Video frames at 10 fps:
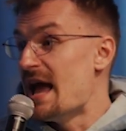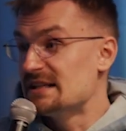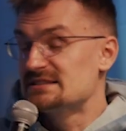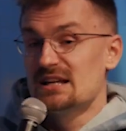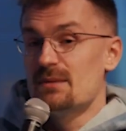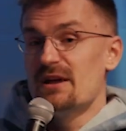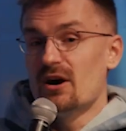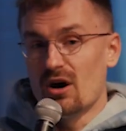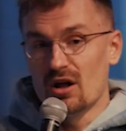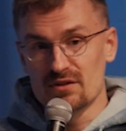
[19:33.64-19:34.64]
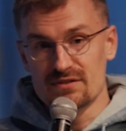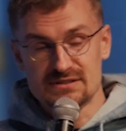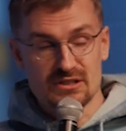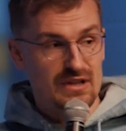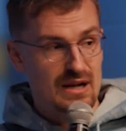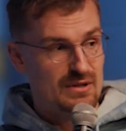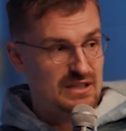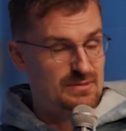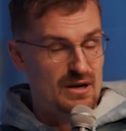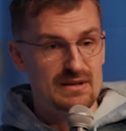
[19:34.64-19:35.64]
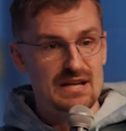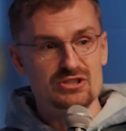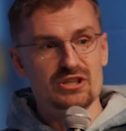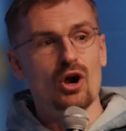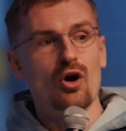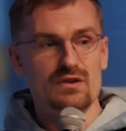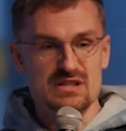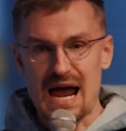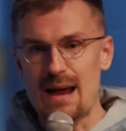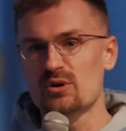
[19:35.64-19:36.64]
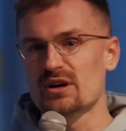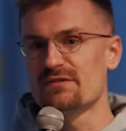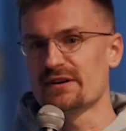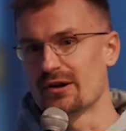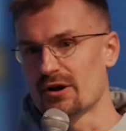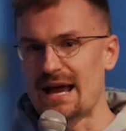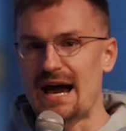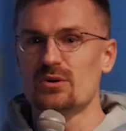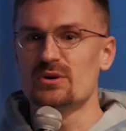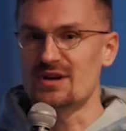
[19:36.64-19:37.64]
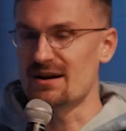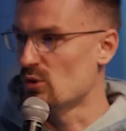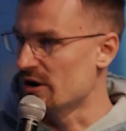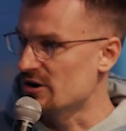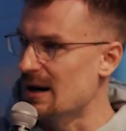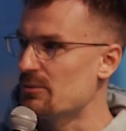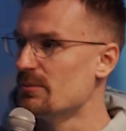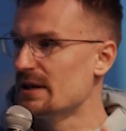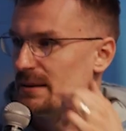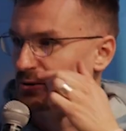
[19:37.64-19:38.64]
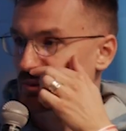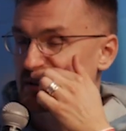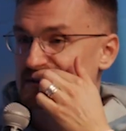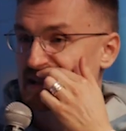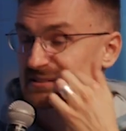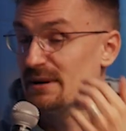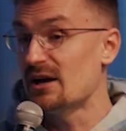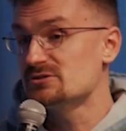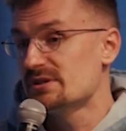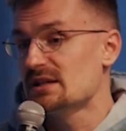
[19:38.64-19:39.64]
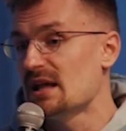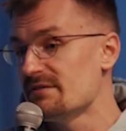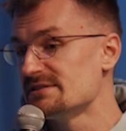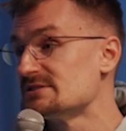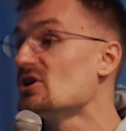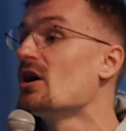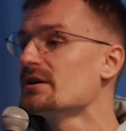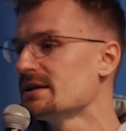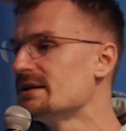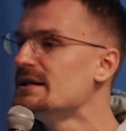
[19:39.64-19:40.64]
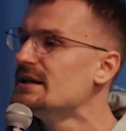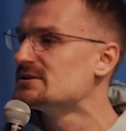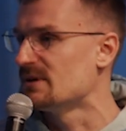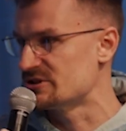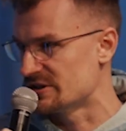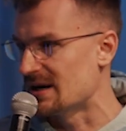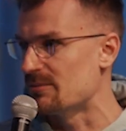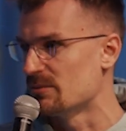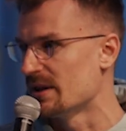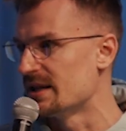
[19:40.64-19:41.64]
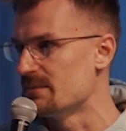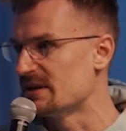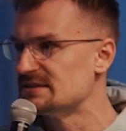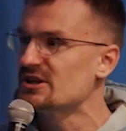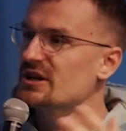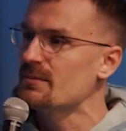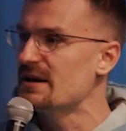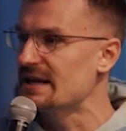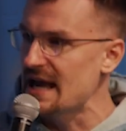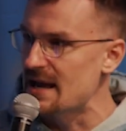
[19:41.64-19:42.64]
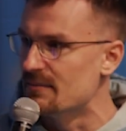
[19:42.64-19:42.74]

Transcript: It's going to be all of this incredible experimentation. And over time, we're going to figure out, okay, how do we drive more interoperability between these things? But I also think a lot of these things aren't going to need as much interoperability because they're going to be a game.